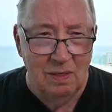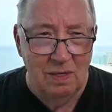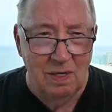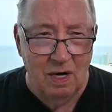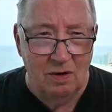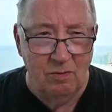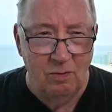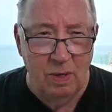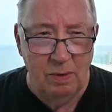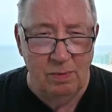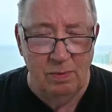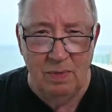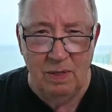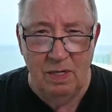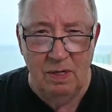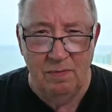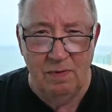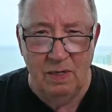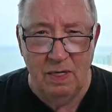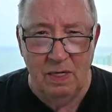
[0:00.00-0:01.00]
I remember
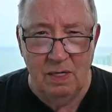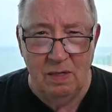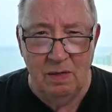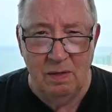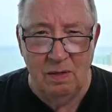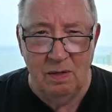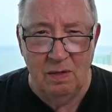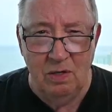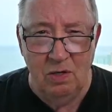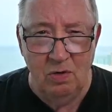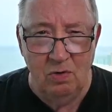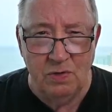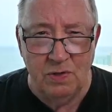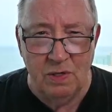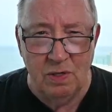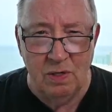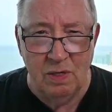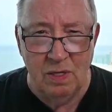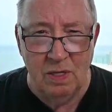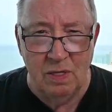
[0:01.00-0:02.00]
living in
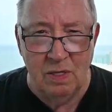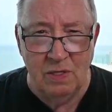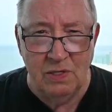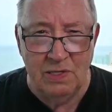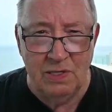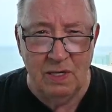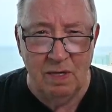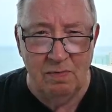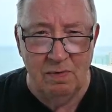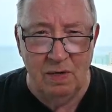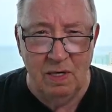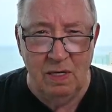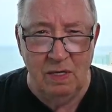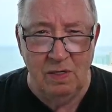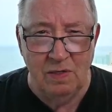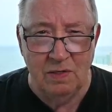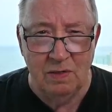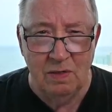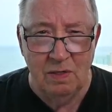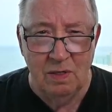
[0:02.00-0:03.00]
Houston in the
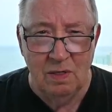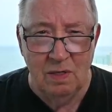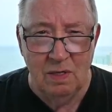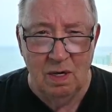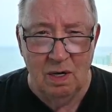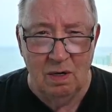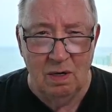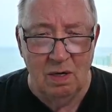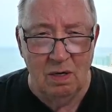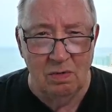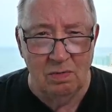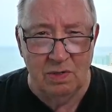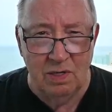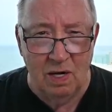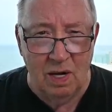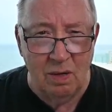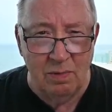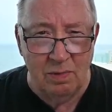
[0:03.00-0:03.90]
70s a long time